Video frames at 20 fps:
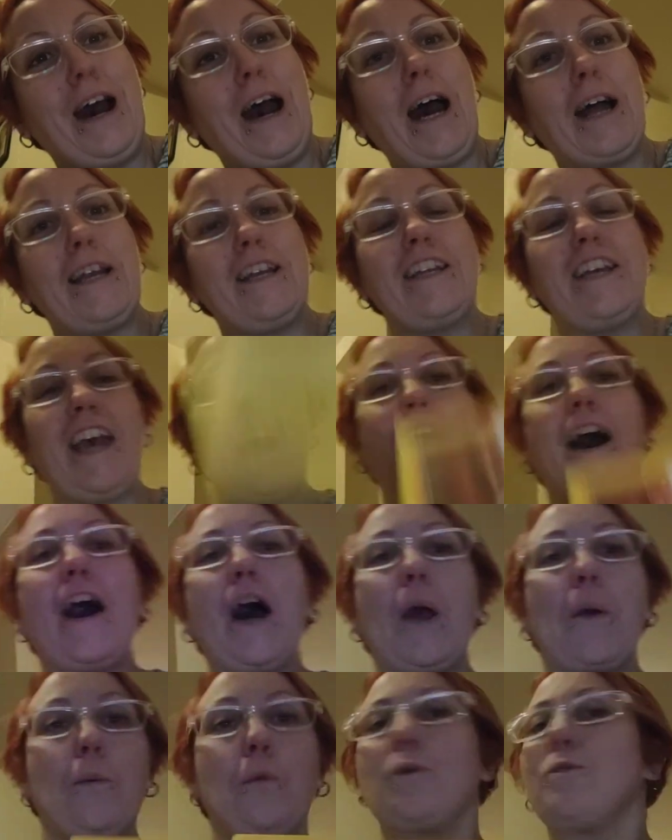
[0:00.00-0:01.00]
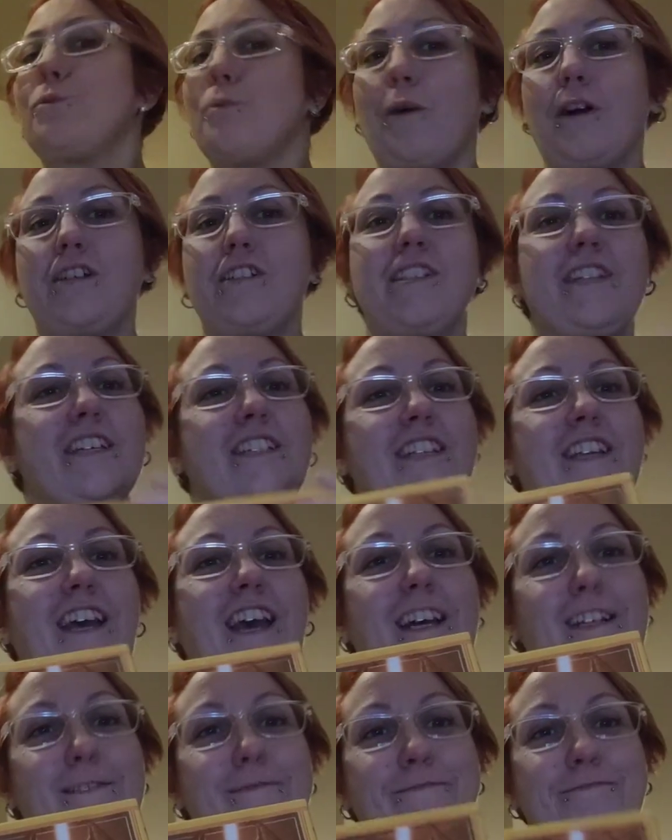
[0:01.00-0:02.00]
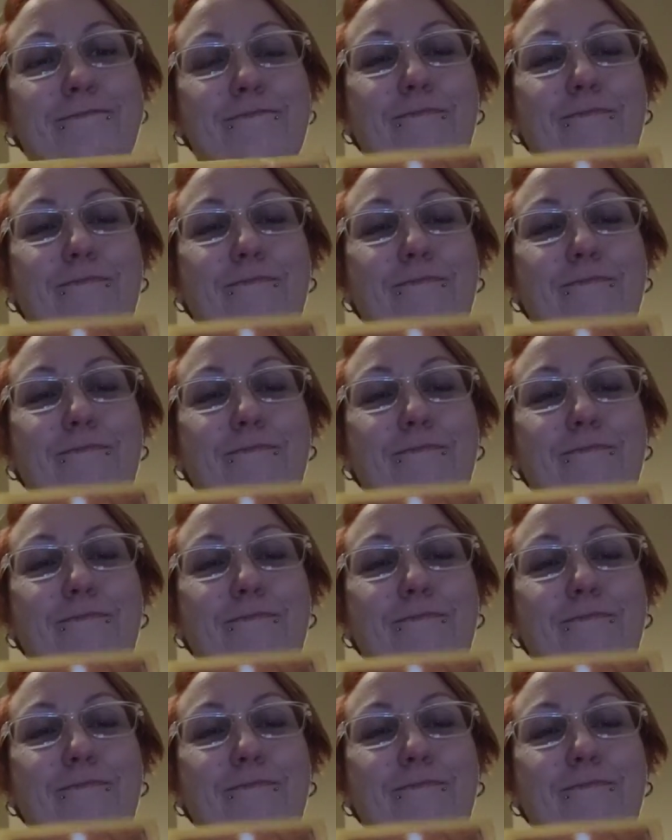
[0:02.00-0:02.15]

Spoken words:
And yeah, I would watch this again.